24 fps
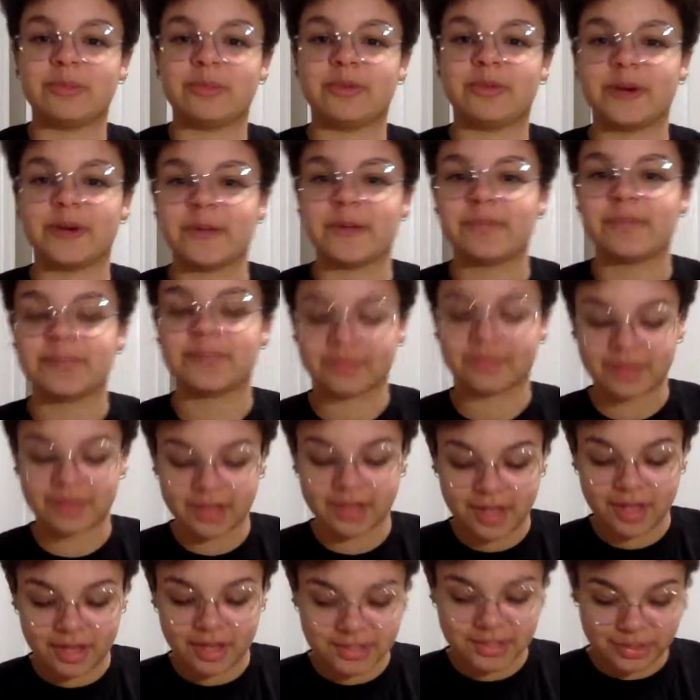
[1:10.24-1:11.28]
boy.
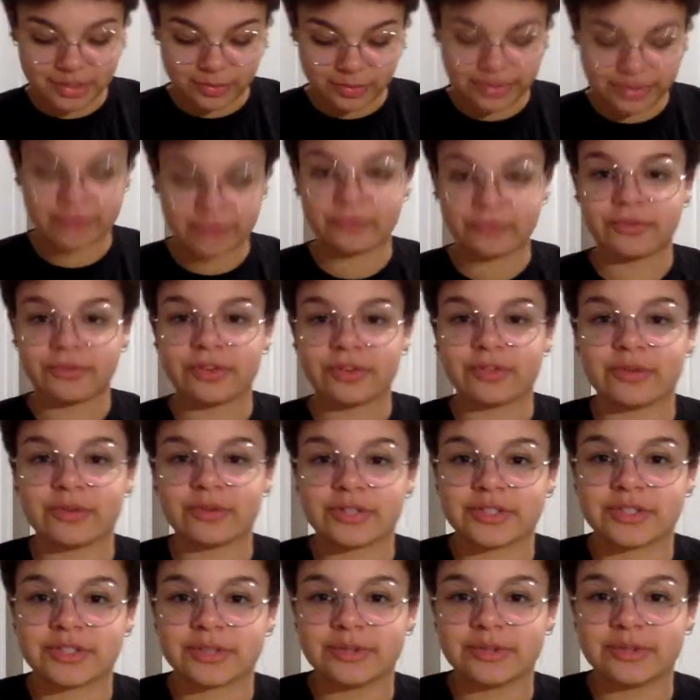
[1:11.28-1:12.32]
So without further
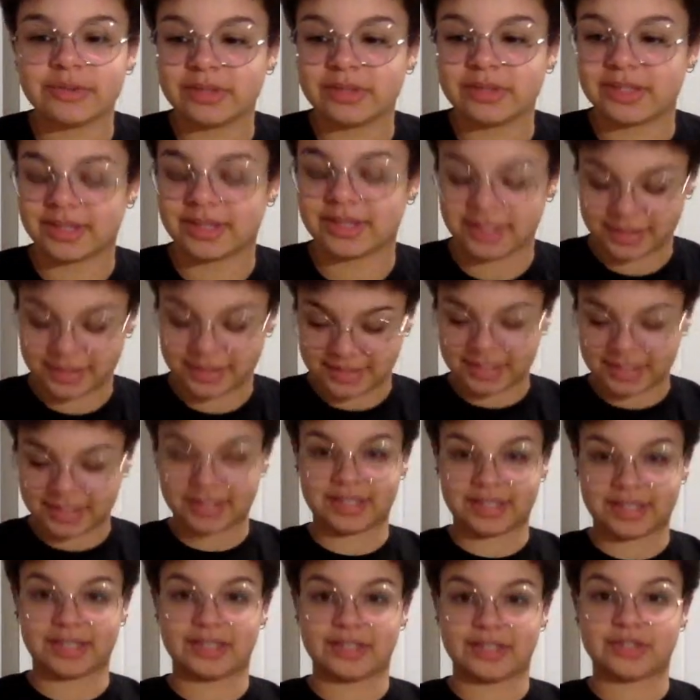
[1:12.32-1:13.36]
ado, let's get
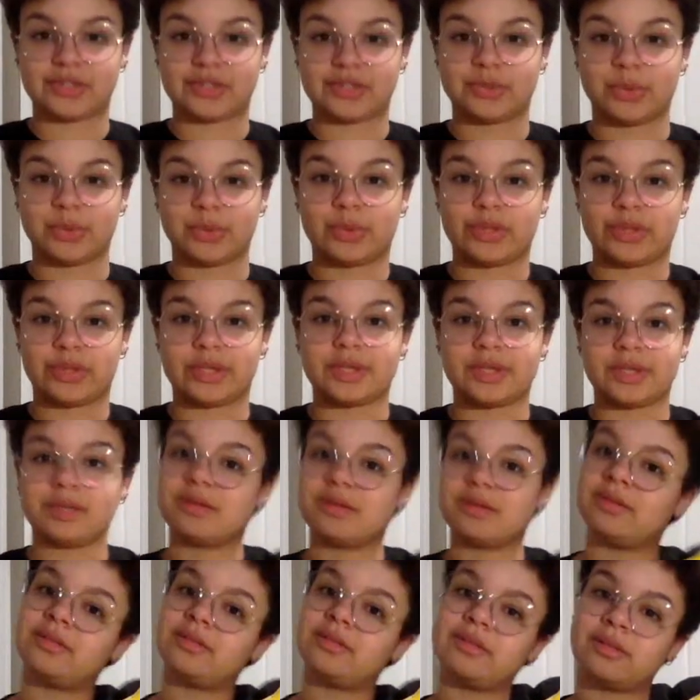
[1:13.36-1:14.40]
into the
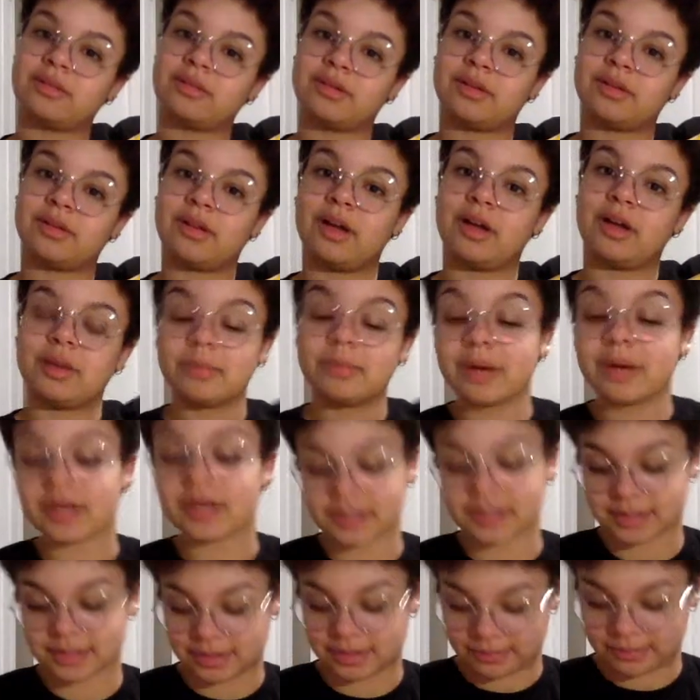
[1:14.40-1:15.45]

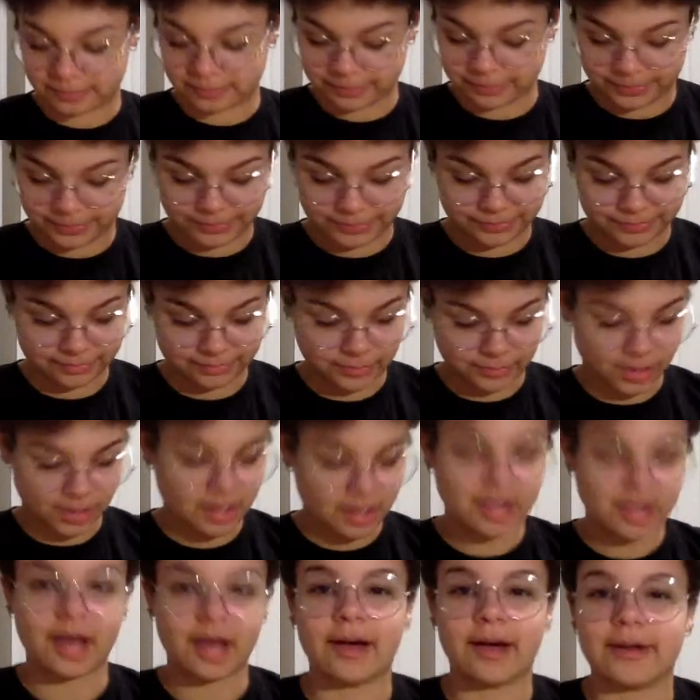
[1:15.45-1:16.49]
unboxing,
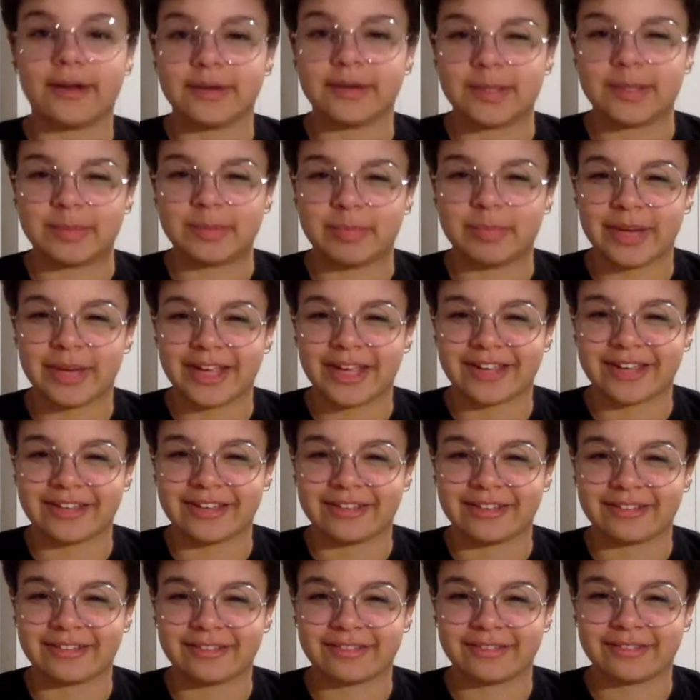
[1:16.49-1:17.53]
unbagging,